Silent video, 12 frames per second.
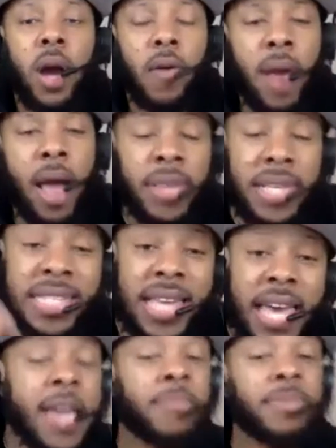around the
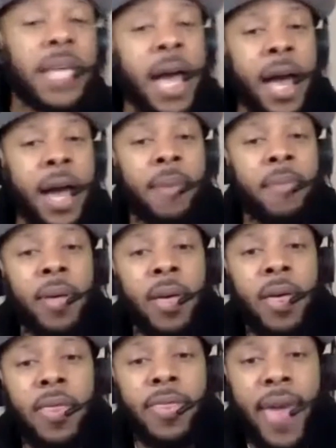same time
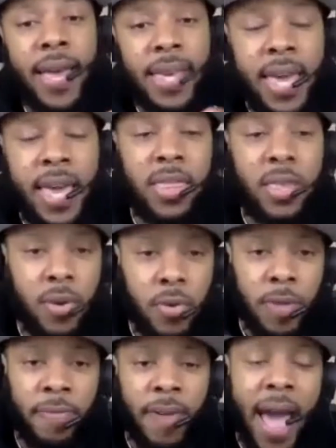that Keith
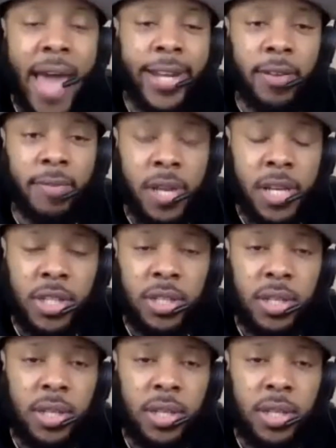unified the division.